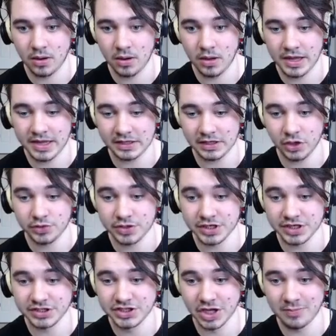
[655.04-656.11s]
It loaded
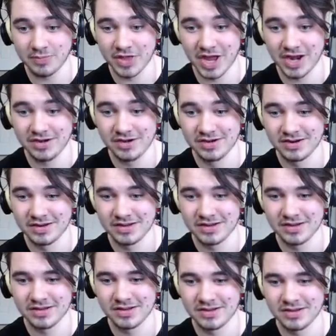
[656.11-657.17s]
in something.
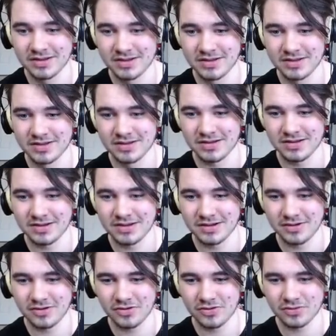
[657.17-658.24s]

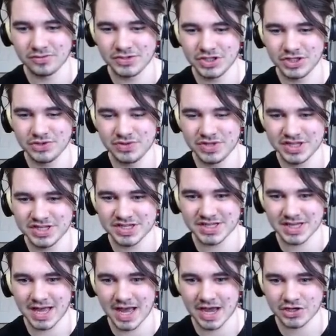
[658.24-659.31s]
Oh, dude, this is
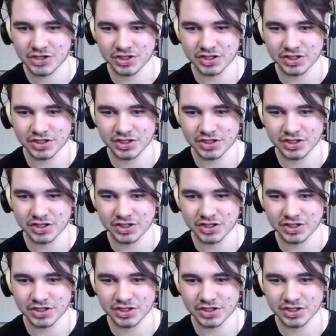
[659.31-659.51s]
actually